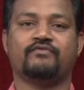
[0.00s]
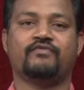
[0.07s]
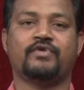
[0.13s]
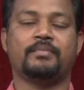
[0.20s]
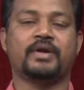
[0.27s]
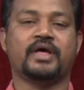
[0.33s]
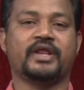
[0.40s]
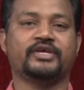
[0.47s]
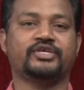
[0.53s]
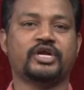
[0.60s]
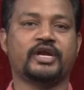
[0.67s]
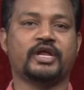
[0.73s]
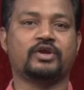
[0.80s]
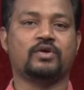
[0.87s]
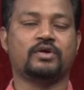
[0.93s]
from Naresh i
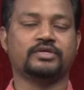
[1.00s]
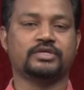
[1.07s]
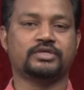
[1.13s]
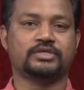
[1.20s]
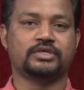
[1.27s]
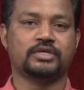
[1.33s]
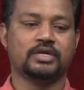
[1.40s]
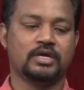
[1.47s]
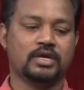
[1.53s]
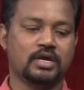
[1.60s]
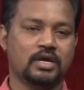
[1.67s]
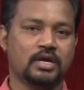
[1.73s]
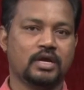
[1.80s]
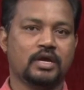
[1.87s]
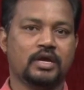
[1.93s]
Technologies.
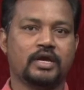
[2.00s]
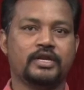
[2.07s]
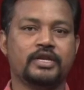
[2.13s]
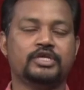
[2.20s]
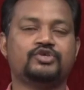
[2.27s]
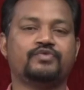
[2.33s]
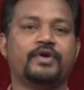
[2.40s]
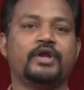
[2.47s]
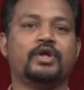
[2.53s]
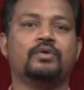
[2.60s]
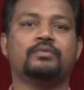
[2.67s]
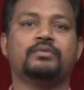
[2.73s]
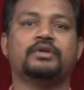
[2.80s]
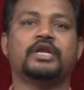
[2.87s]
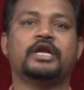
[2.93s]
In this
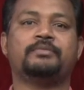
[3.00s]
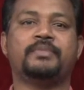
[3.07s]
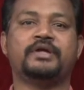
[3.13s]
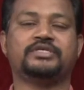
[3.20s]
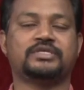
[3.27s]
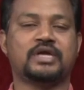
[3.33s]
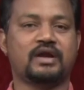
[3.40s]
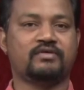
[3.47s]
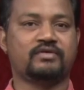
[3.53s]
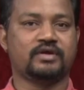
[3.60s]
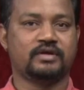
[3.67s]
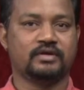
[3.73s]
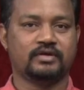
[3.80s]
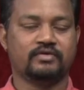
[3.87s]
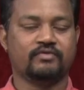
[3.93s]
video, let me start
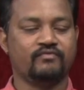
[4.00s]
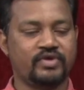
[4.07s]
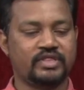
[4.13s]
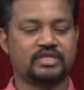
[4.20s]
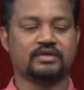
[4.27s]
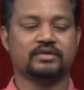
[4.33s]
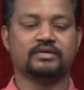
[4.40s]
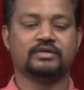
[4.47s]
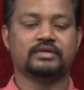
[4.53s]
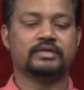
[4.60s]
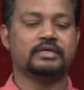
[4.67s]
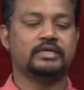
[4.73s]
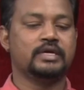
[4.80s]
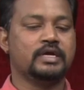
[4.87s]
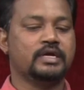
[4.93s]
with
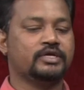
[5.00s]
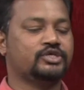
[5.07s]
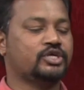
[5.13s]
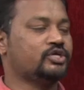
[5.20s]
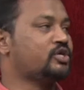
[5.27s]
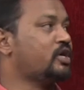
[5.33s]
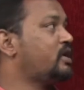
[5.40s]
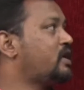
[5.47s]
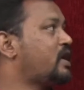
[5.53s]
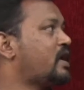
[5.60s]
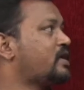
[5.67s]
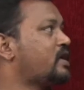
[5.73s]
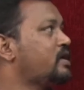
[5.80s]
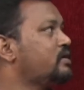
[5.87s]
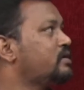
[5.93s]
session
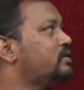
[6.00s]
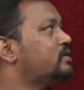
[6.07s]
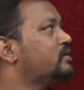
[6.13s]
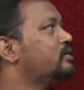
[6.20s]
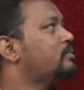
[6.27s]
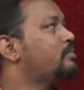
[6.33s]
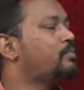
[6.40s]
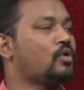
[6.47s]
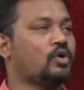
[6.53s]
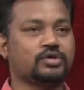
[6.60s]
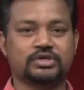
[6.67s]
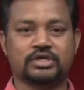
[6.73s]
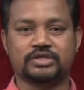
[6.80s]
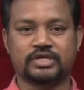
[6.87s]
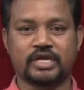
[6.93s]
tracking
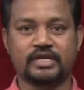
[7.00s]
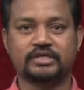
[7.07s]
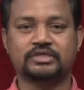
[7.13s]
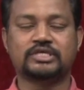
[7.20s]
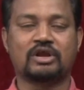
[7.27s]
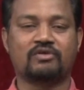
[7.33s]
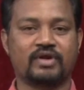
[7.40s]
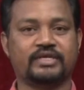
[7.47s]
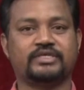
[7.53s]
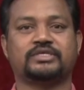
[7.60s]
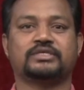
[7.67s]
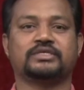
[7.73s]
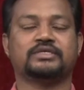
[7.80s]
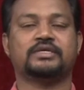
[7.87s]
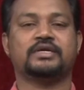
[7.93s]
process in
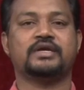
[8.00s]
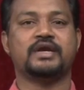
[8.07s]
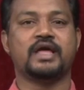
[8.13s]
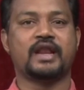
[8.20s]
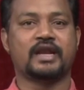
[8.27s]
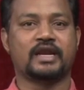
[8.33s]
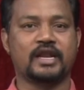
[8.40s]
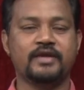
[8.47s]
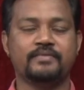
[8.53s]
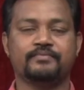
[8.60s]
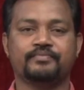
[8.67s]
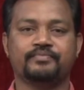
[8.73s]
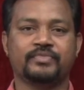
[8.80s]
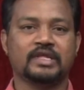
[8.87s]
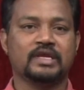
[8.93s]
servlets indirectly.
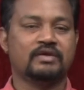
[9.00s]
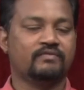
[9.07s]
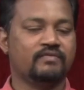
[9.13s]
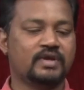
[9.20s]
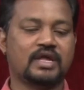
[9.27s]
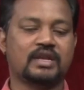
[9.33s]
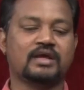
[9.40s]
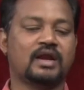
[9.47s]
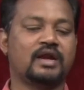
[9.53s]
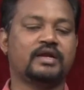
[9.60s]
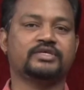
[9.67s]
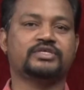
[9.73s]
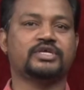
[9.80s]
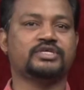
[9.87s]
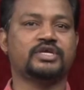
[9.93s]
We can call it
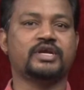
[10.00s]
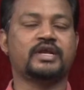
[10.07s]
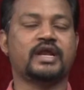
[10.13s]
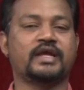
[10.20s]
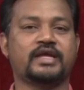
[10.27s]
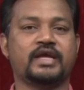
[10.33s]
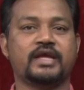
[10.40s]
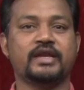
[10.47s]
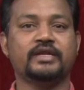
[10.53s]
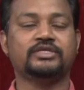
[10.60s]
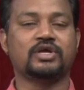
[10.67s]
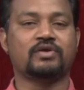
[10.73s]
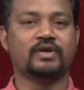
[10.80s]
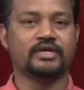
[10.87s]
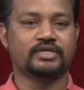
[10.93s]
a session tracking in
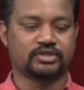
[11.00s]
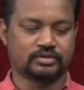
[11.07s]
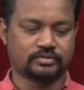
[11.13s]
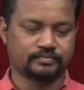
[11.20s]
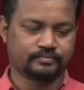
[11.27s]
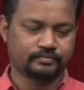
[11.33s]
servlets.